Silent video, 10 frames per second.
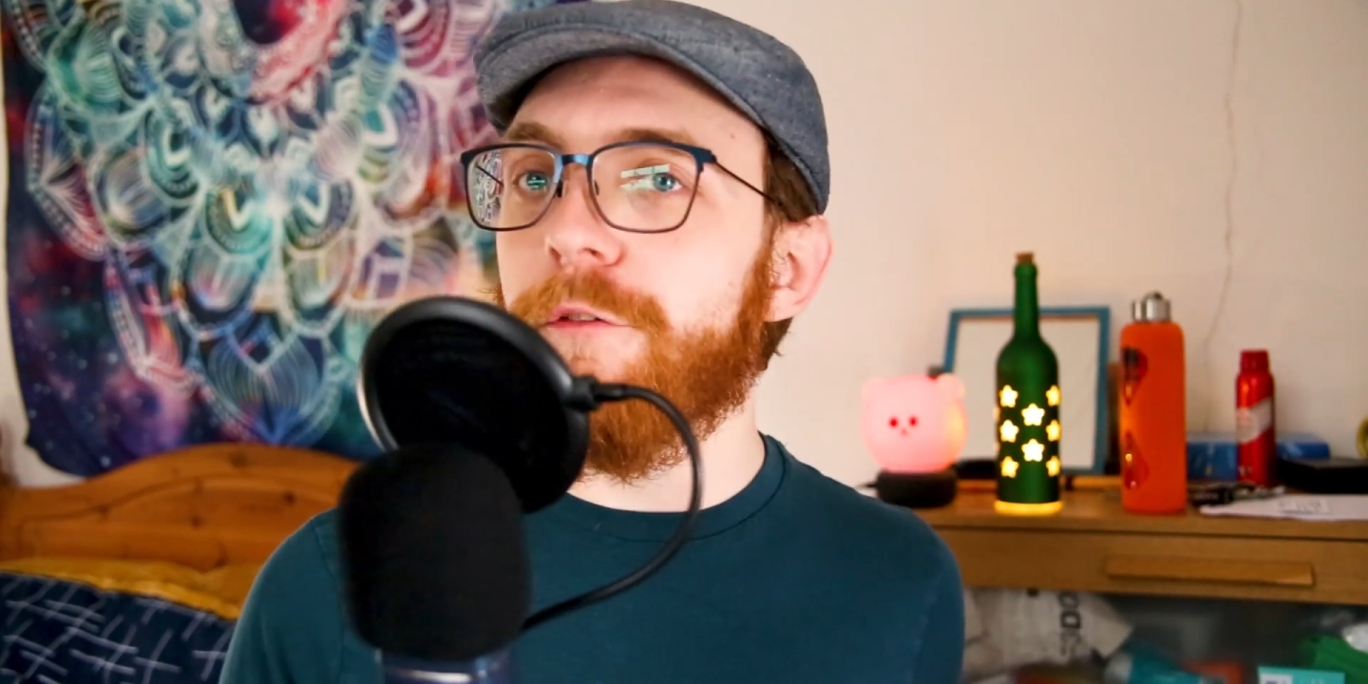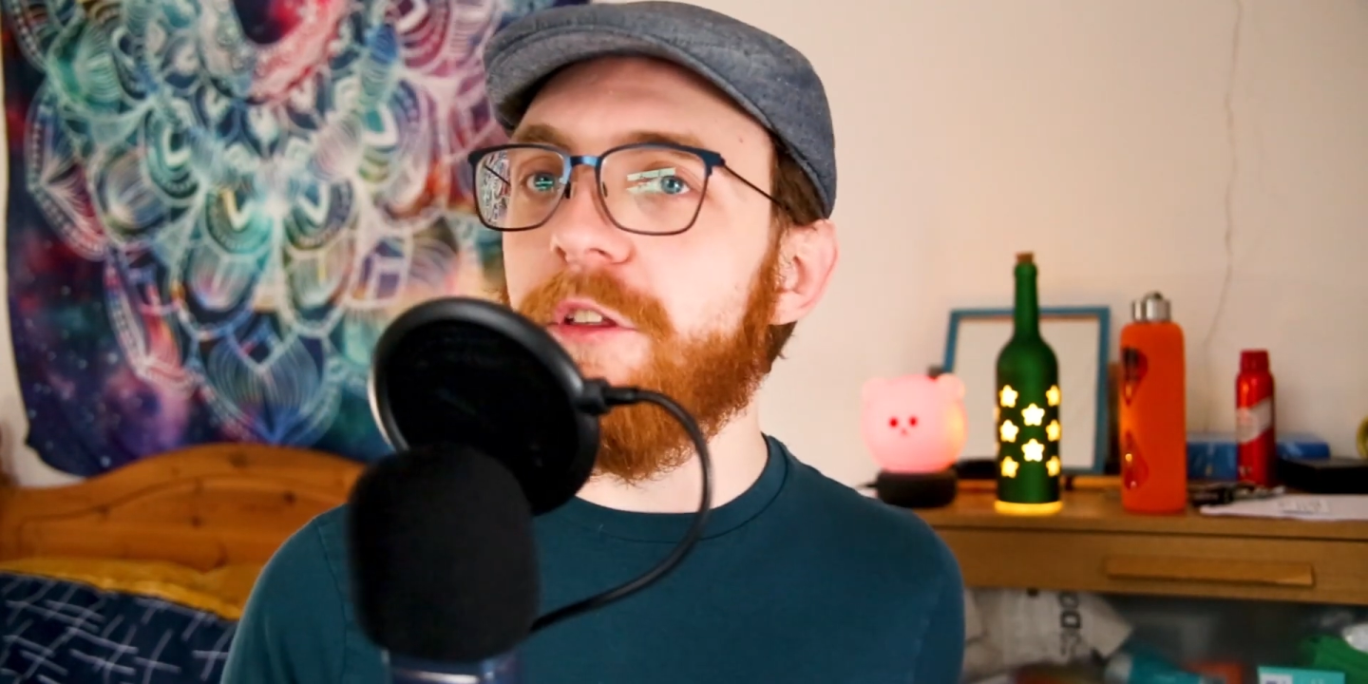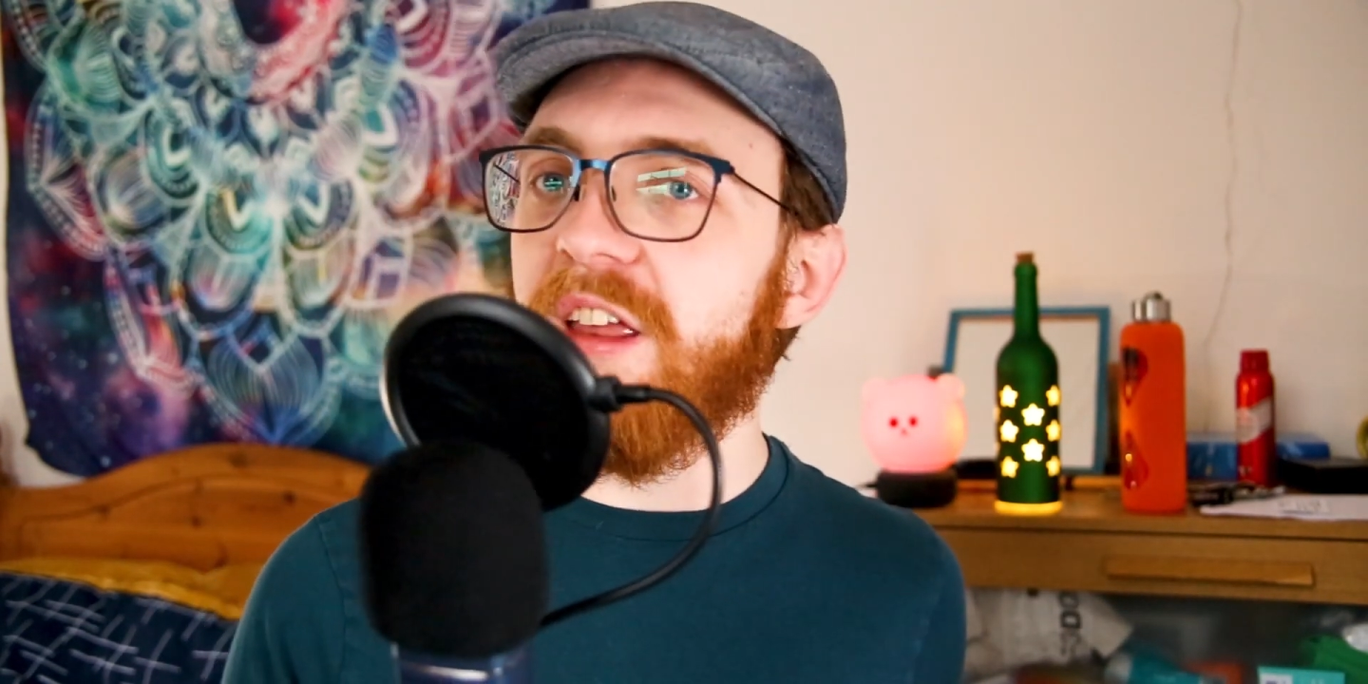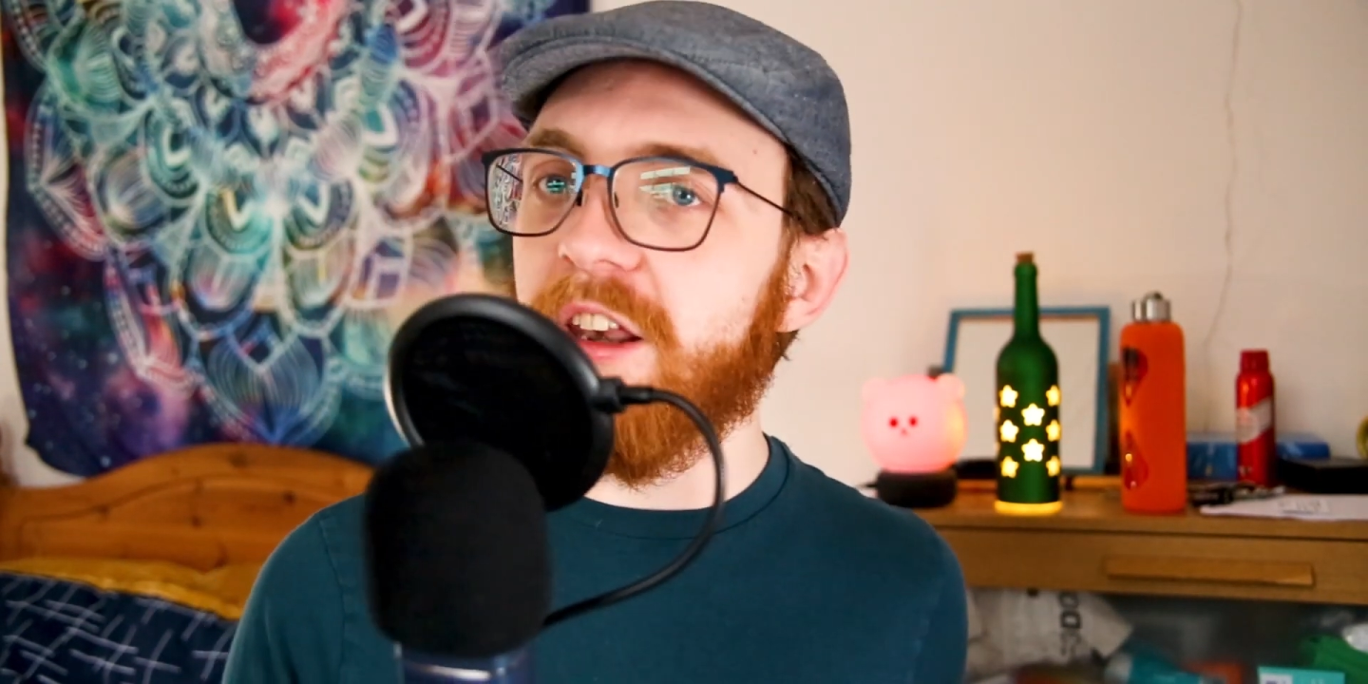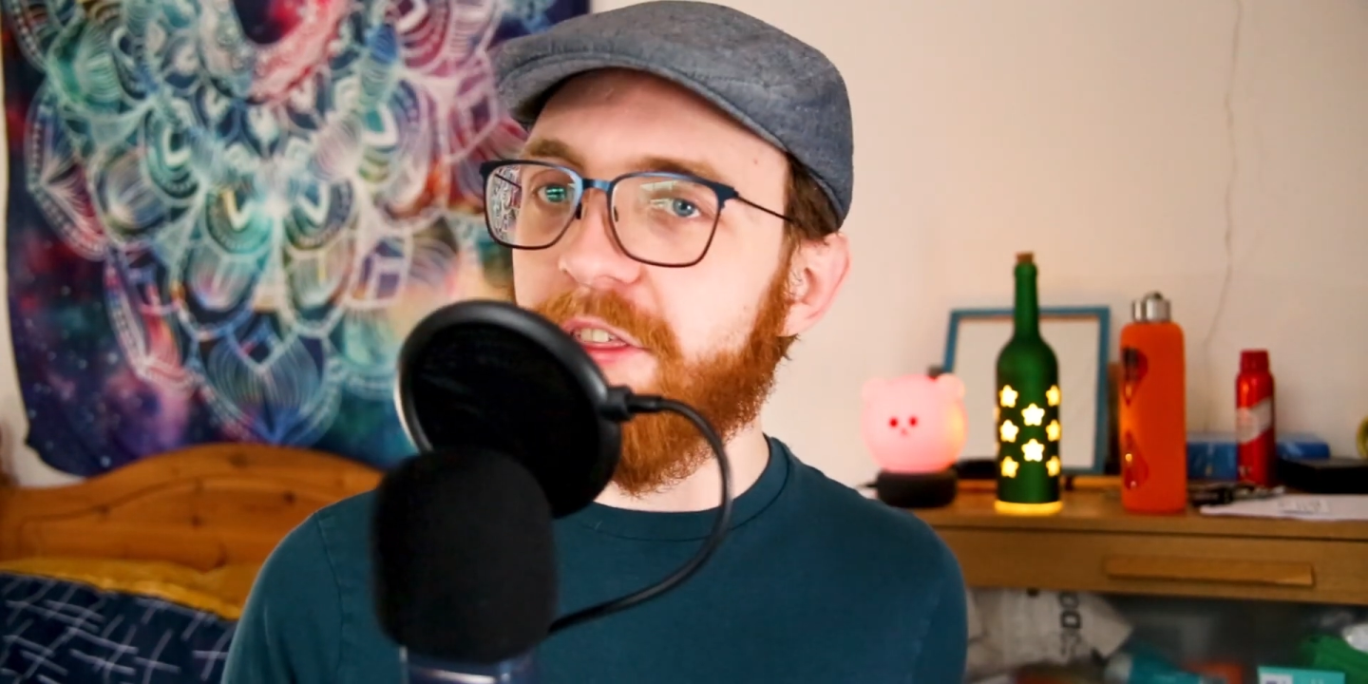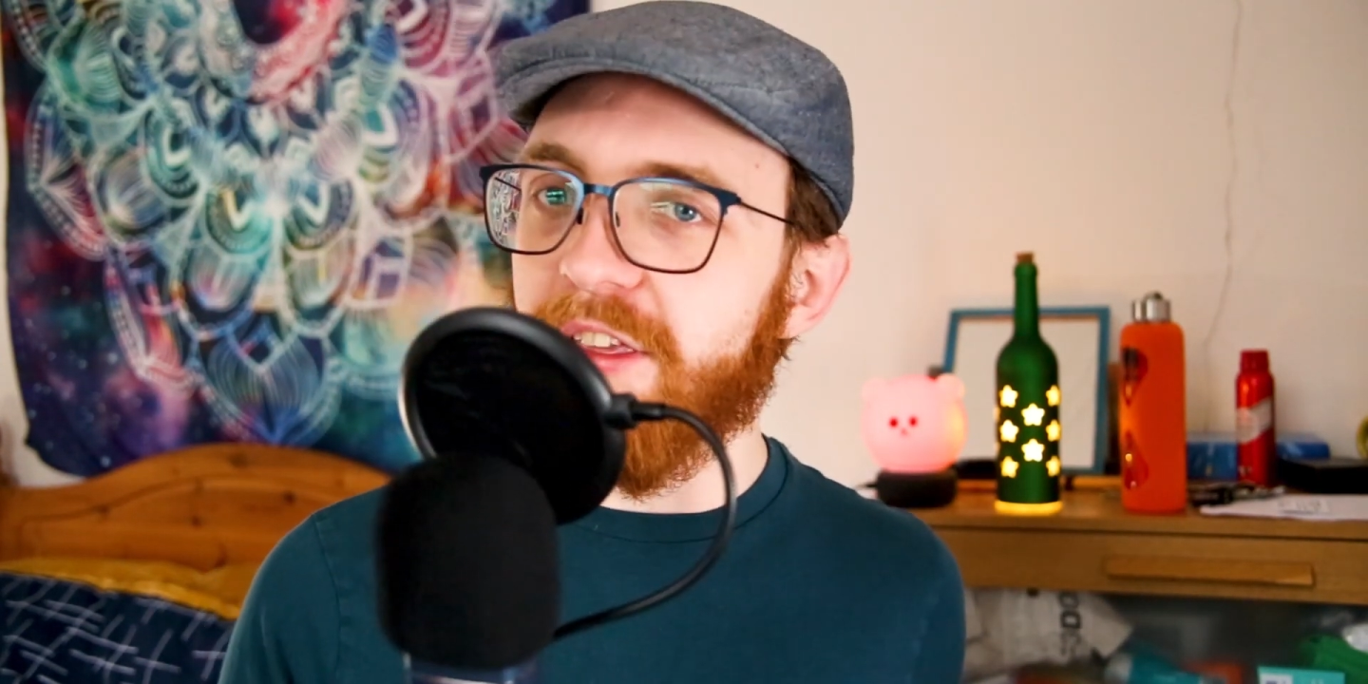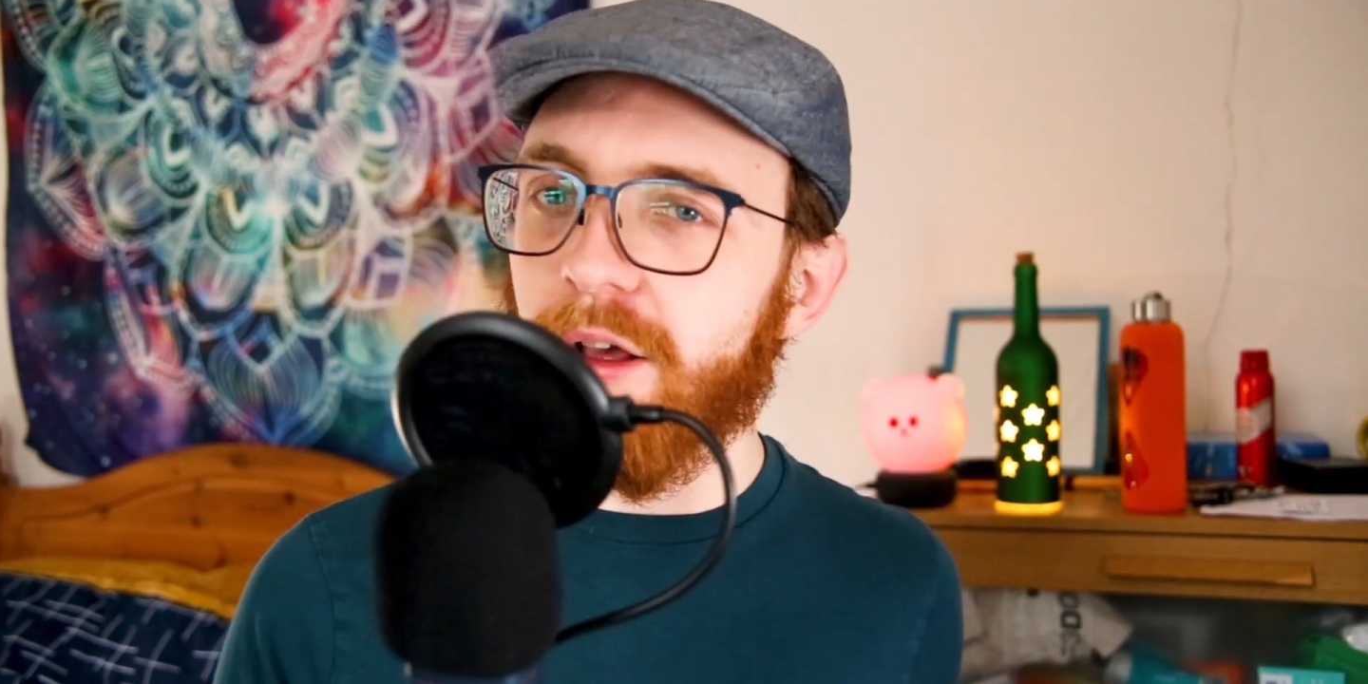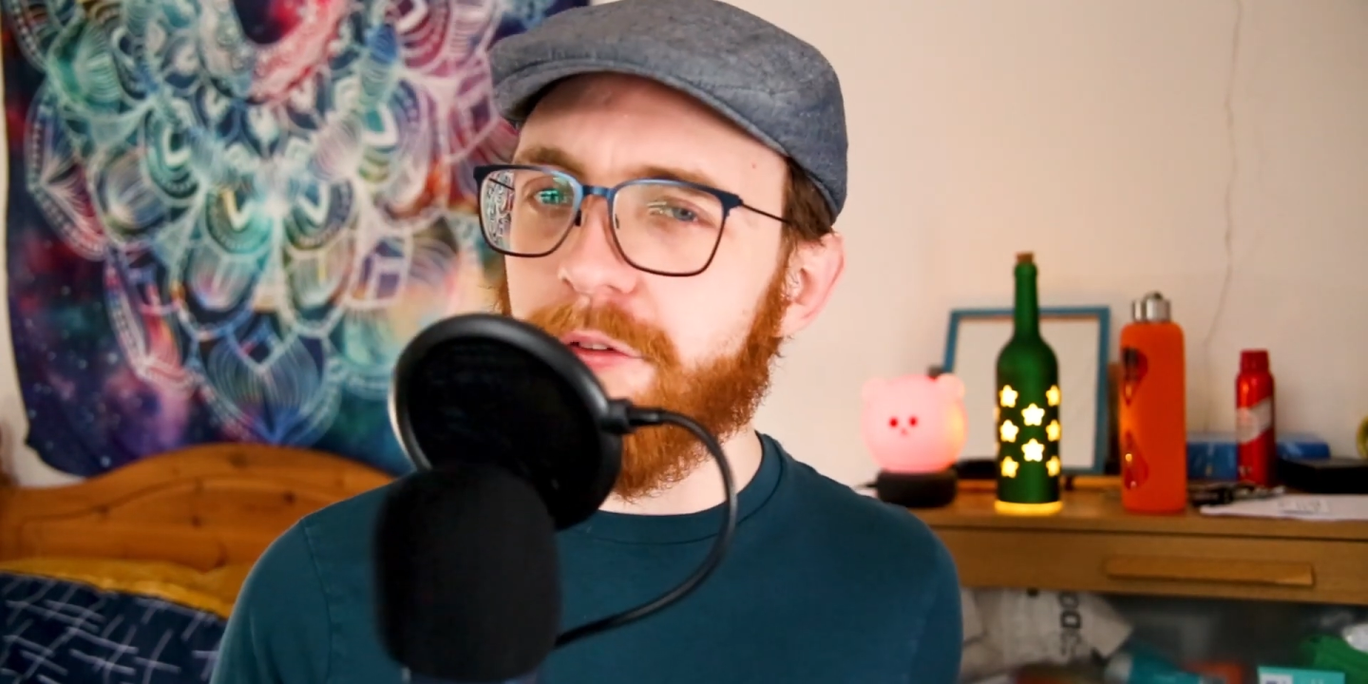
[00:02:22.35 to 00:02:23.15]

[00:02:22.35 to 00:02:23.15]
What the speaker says: if there's anything